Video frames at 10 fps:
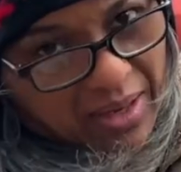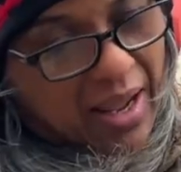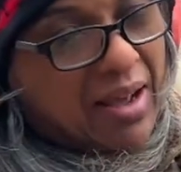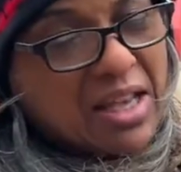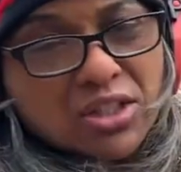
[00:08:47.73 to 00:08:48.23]

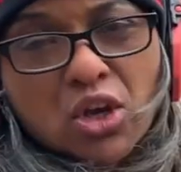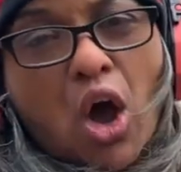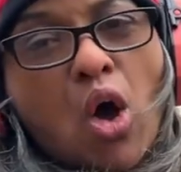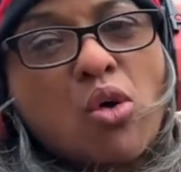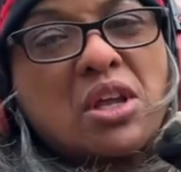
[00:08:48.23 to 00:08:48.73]
now, it's
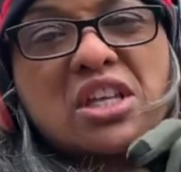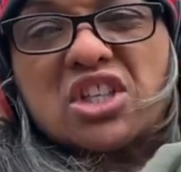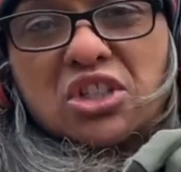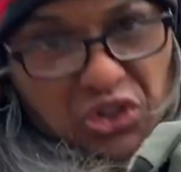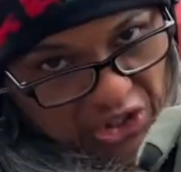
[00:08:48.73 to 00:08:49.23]
cold as
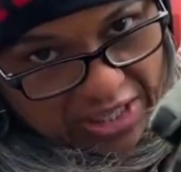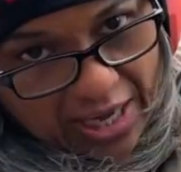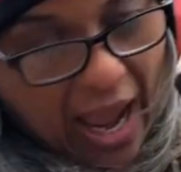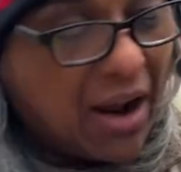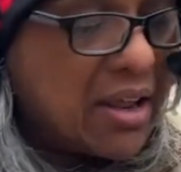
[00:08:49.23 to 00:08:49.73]

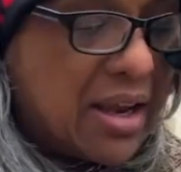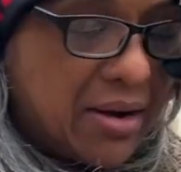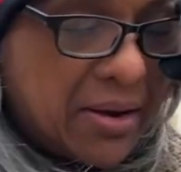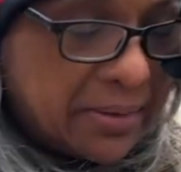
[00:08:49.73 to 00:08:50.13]
out here.